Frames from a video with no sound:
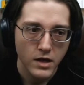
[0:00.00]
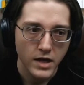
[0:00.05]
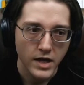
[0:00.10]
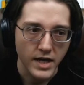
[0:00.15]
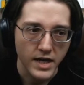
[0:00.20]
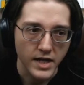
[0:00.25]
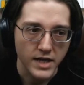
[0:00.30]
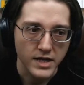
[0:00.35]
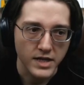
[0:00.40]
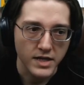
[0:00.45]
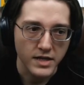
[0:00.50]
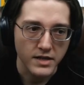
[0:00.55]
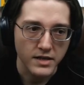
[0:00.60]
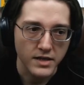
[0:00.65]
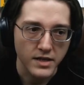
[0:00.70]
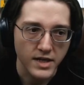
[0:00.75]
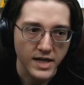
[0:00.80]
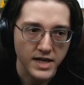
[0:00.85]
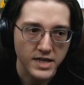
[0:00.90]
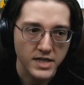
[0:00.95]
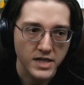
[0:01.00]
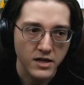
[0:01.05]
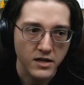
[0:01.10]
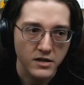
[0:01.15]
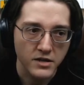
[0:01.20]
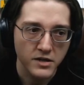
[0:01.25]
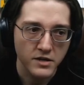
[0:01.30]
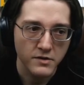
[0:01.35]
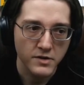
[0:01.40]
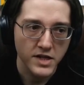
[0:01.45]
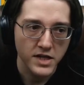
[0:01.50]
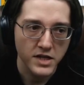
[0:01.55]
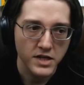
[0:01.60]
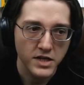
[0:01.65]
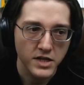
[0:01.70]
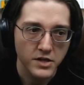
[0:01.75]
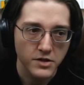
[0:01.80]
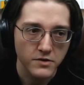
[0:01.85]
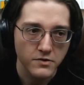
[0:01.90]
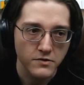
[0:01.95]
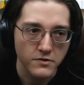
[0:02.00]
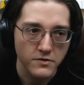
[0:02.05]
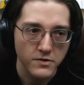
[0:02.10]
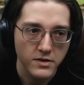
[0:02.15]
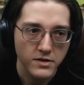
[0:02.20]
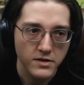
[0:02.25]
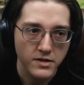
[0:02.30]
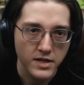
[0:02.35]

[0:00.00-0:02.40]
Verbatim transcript: And that's all you need to do.